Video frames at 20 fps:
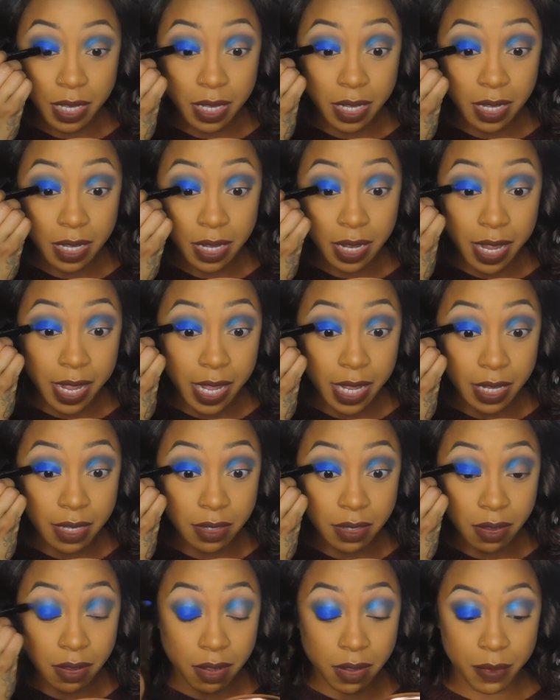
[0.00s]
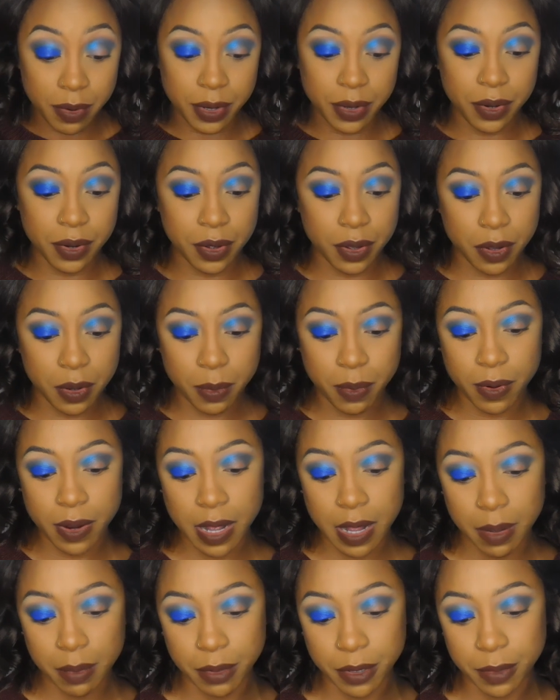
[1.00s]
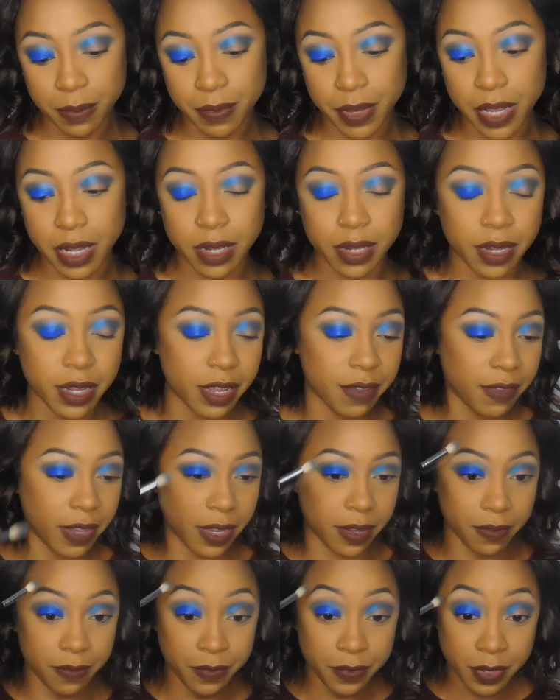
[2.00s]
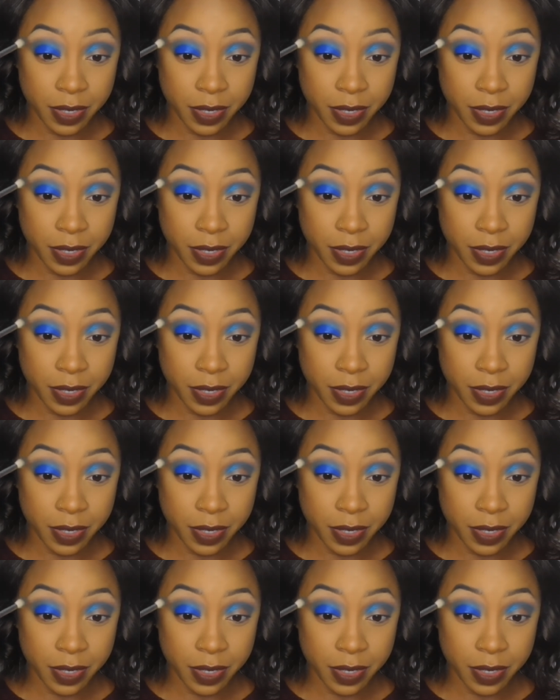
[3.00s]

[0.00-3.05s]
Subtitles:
It glides on with no problem. I love it.